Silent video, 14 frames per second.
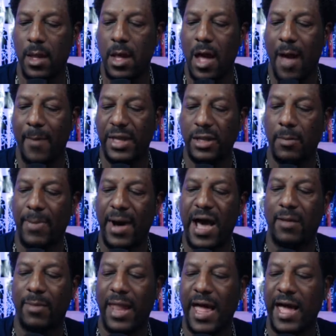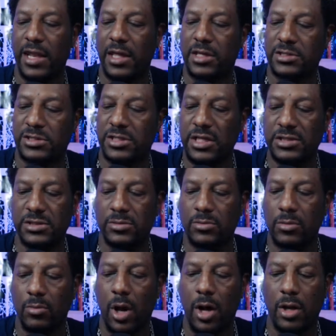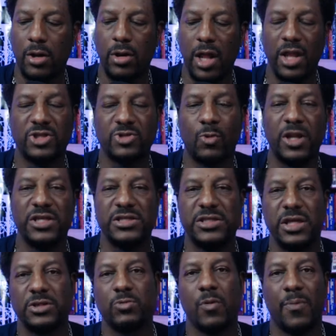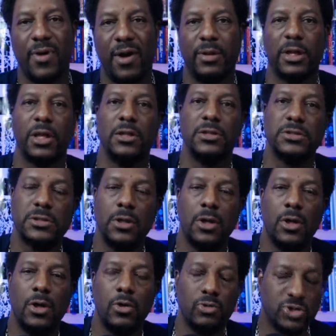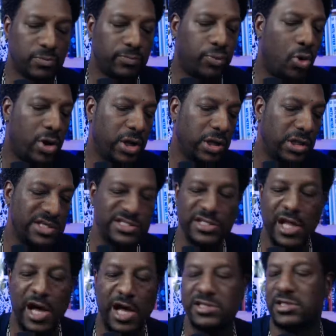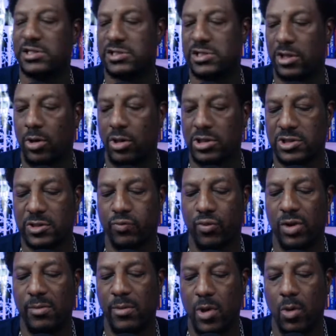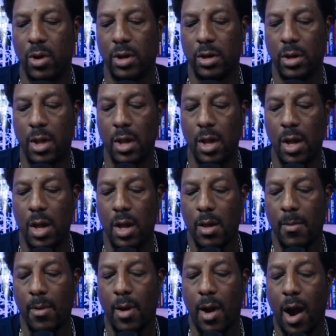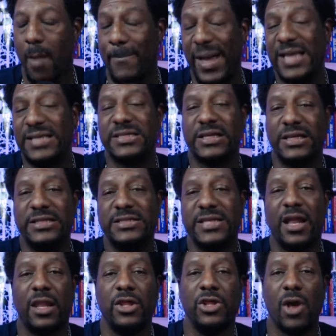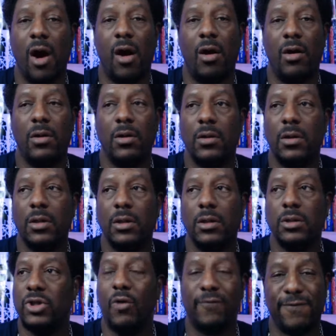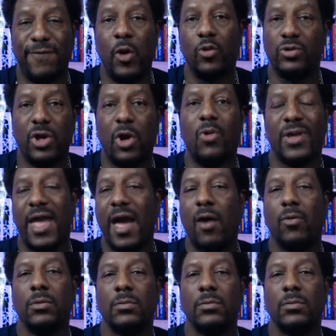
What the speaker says: I mean, the bottom line is these 126 Republicans who supported this nonsense to go to the Supreme Court are basically telling y'all your vote don't count.